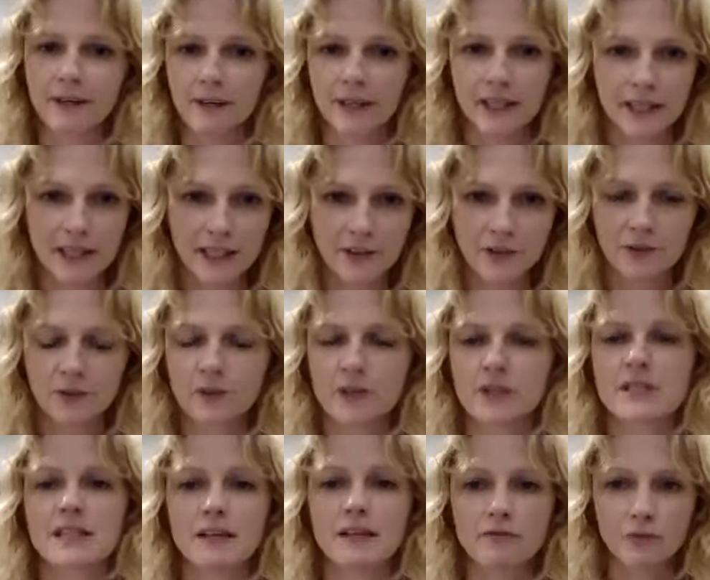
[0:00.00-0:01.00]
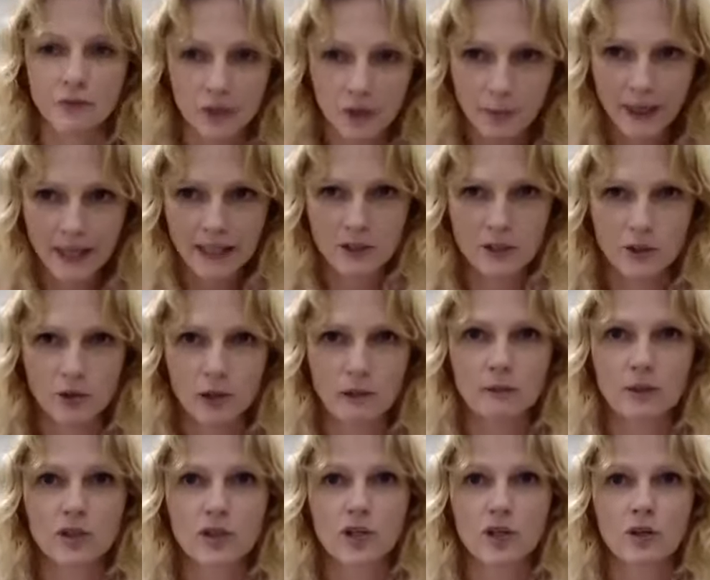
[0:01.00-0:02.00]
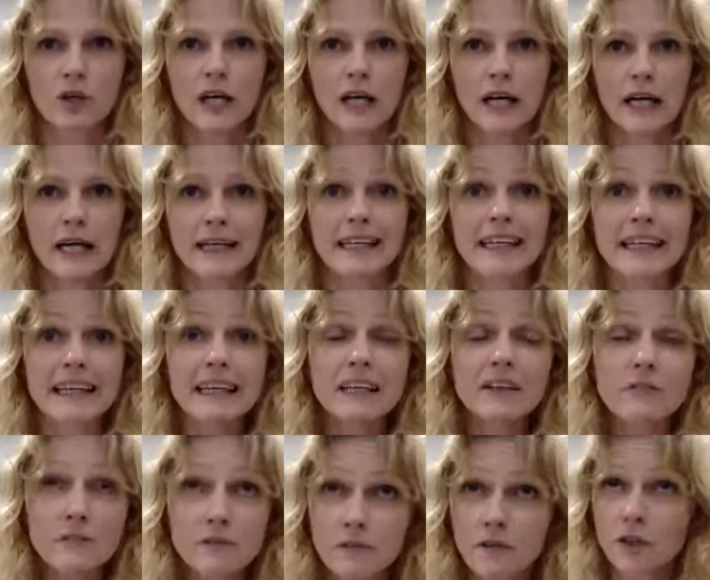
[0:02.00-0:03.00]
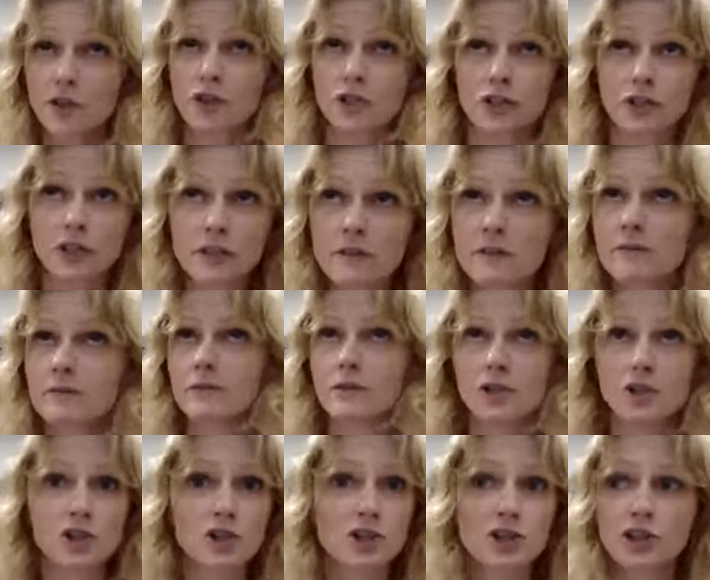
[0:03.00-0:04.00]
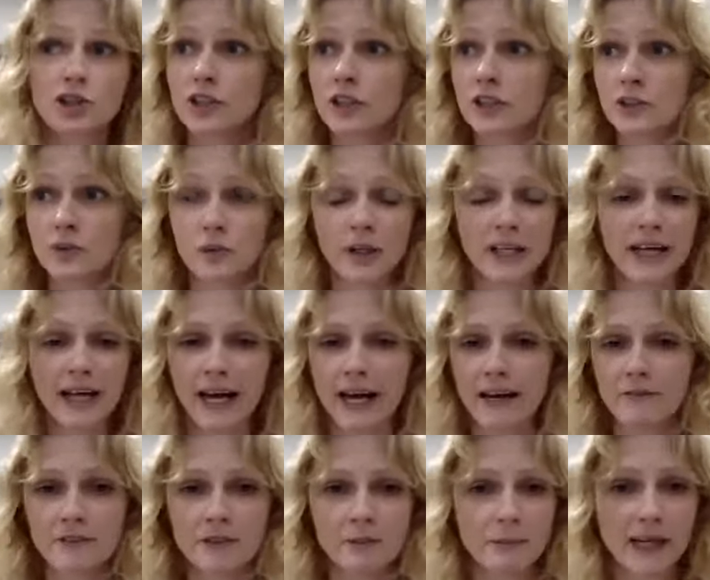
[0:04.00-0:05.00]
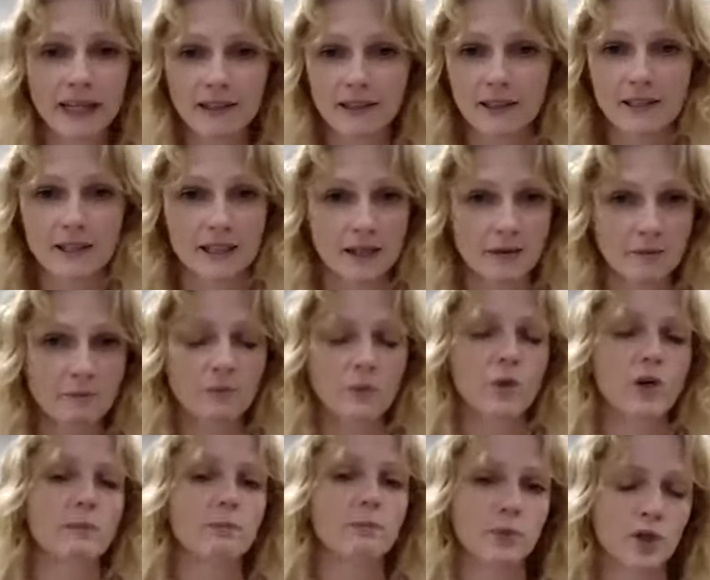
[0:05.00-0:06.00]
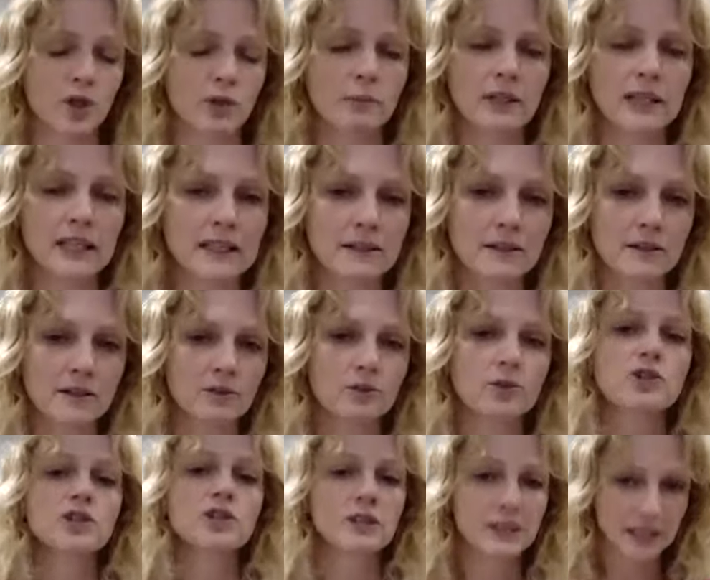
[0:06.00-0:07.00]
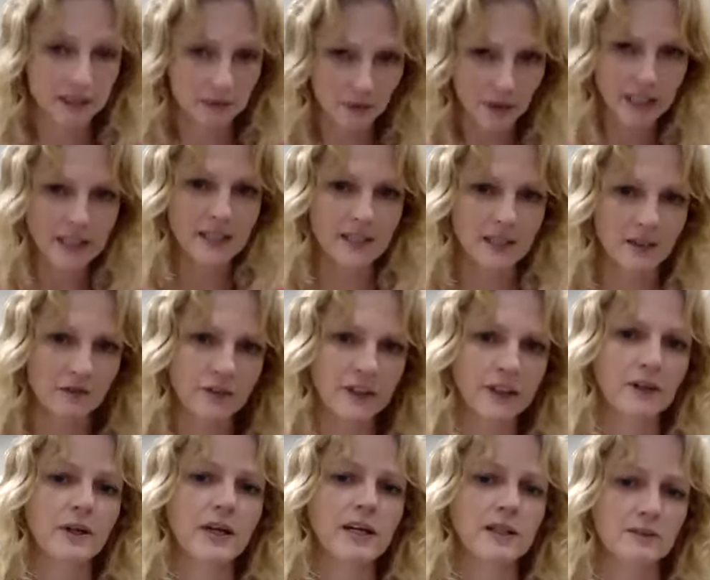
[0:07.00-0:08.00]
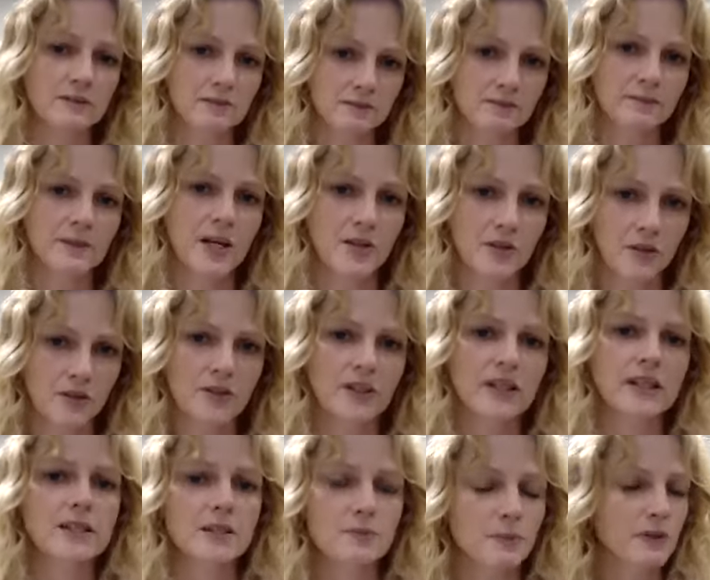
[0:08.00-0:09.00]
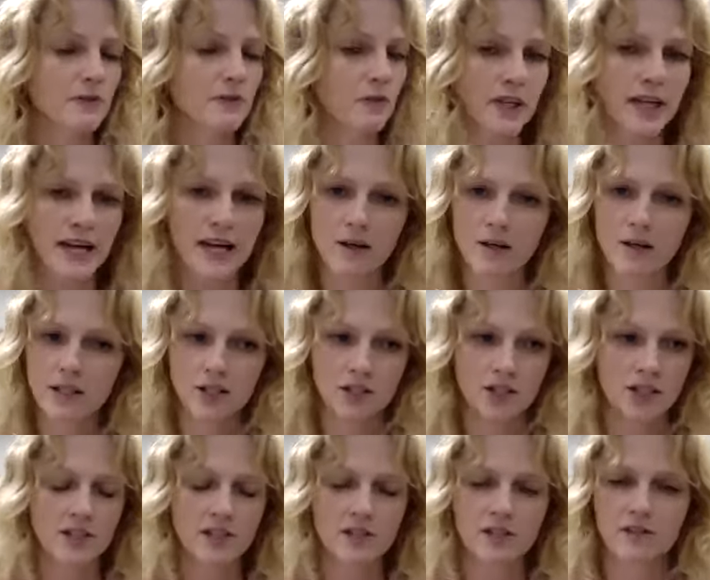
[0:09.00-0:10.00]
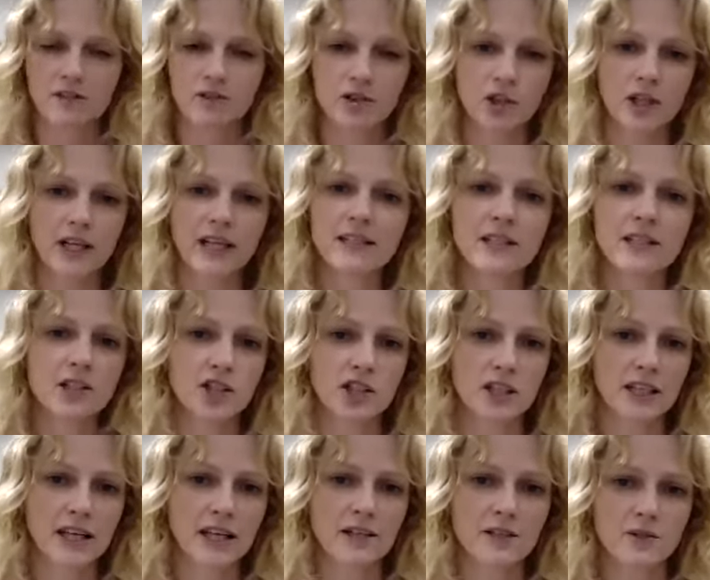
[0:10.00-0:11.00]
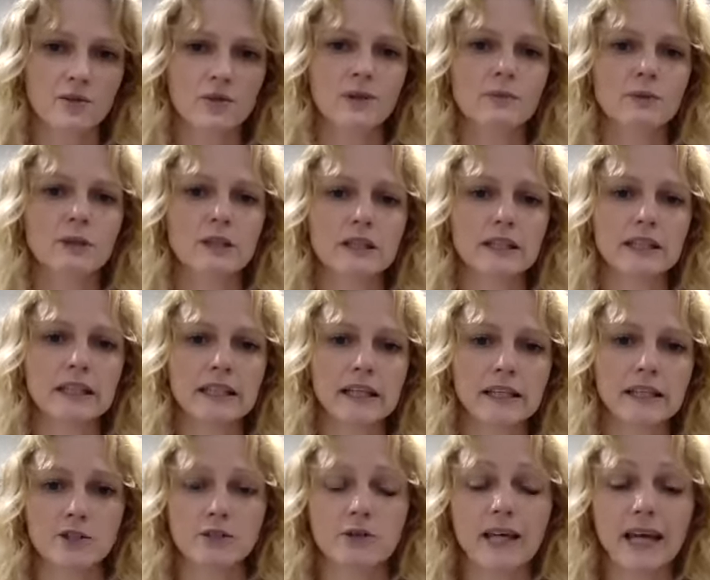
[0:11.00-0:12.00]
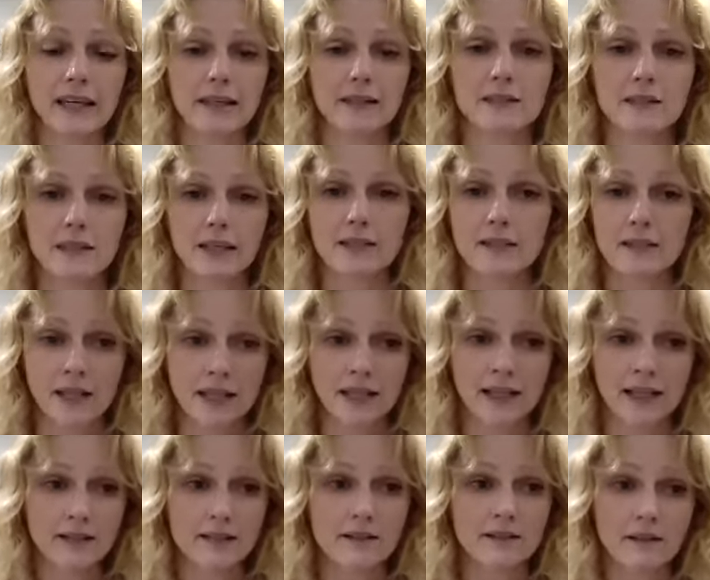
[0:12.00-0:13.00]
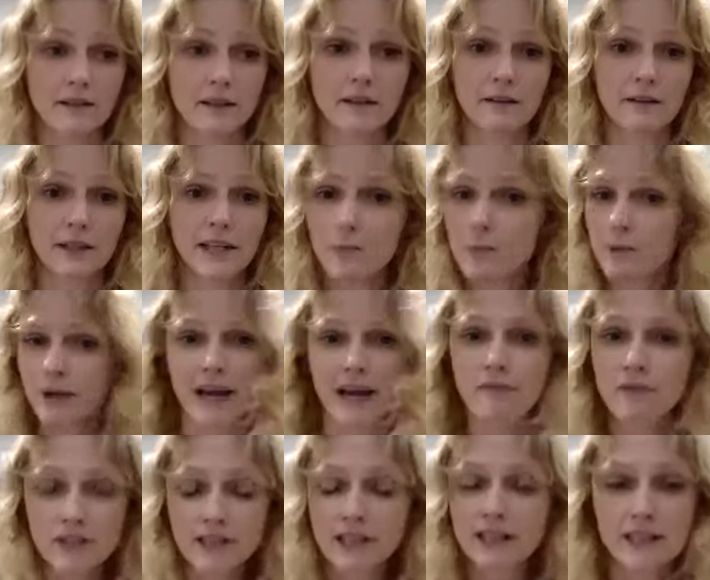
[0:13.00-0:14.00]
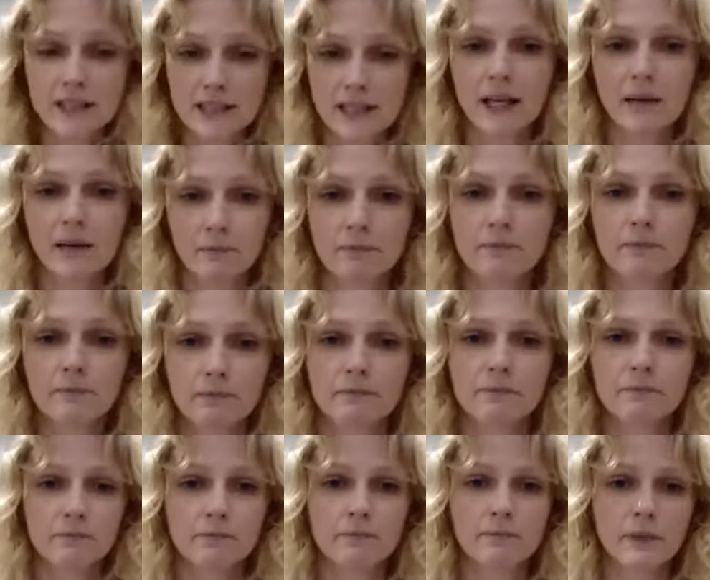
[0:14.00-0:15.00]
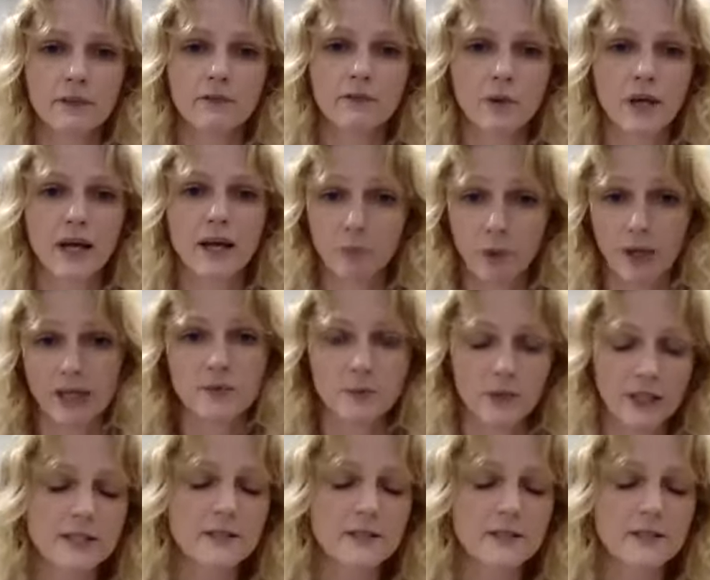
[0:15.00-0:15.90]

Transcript: We're going to get through this. Life will go back to normal. So if should we have to make this a more permanent solution, then we can still figure out other things. But for now, let's just transition as normally as you can, as keeping everything the same if you can, price wise.